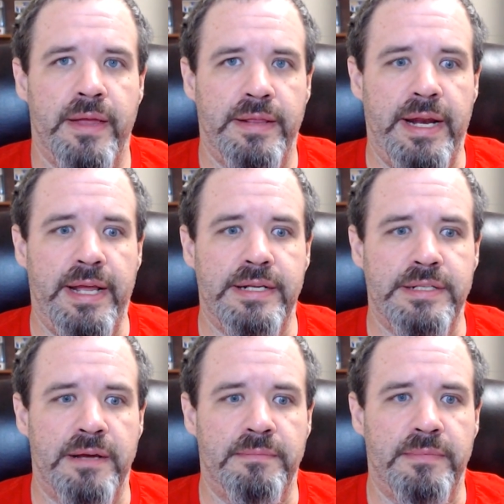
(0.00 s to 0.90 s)
that
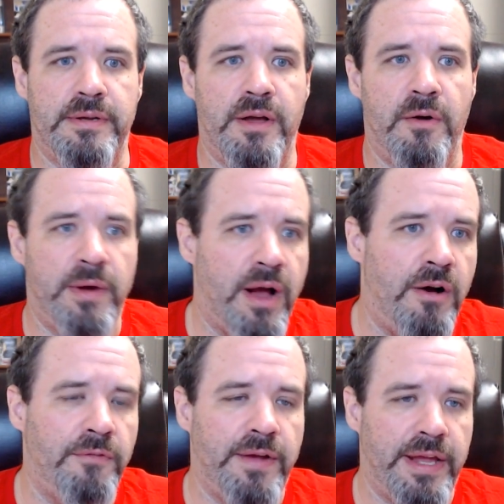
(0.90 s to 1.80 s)
ends up going
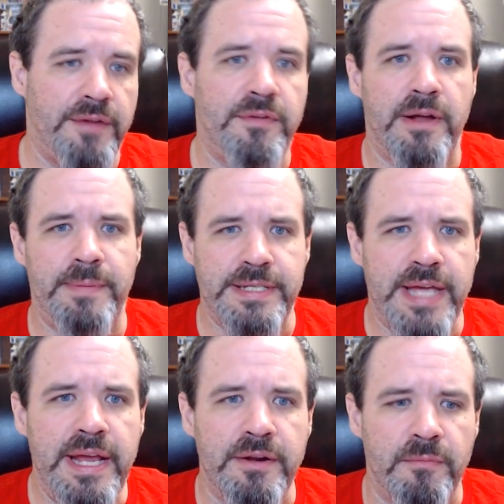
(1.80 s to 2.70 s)
off and giving up his
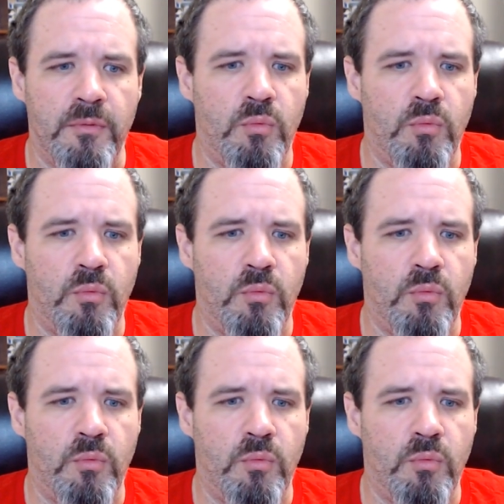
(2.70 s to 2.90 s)
kingdom.